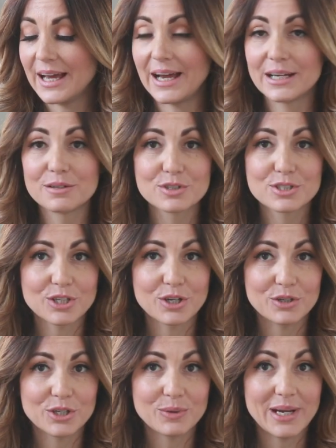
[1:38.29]

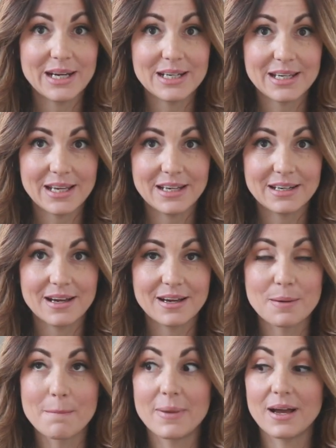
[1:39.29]
Anniversario 88
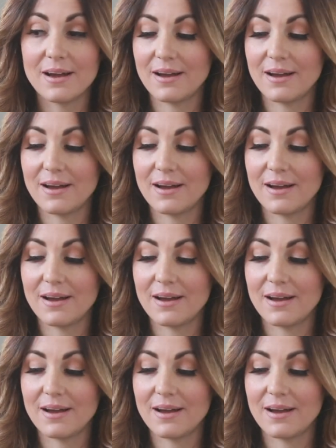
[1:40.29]
um,